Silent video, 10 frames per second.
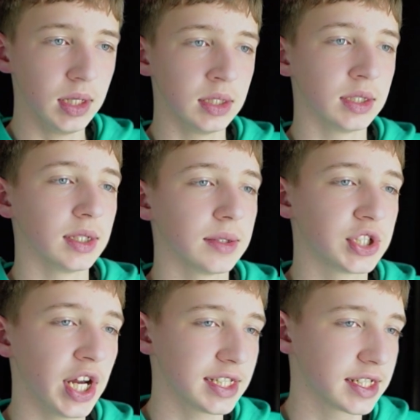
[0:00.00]

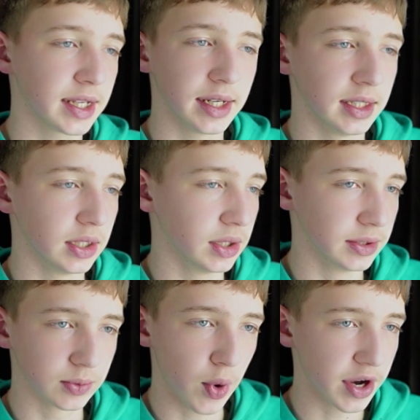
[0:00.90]

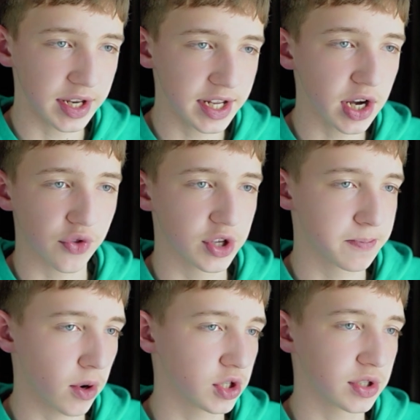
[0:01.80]
we're continuing this
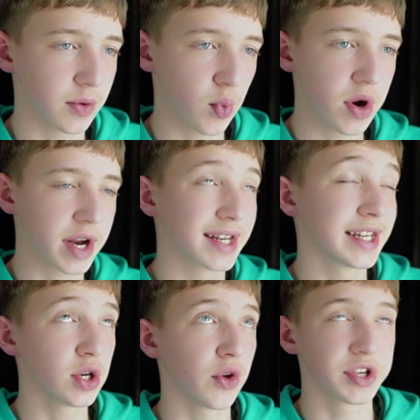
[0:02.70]
process. We
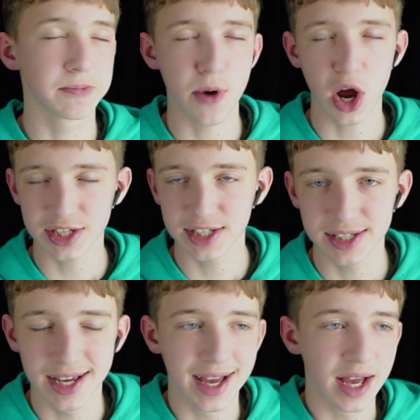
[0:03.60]
continue this
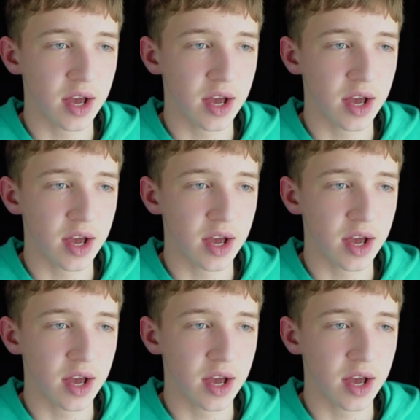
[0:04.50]
process